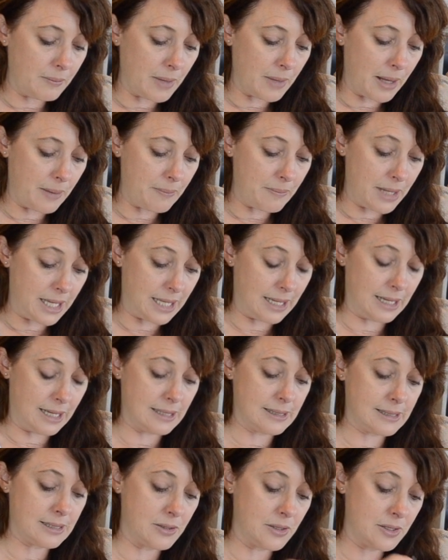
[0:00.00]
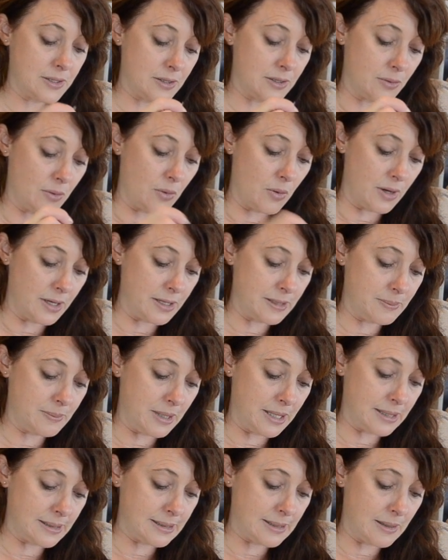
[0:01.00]
a mini, so it's not quite as
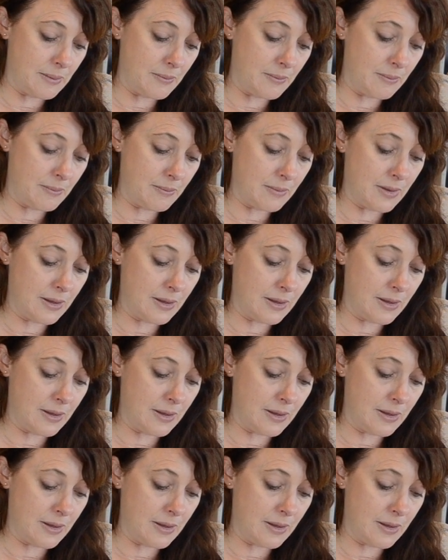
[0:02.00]
big as some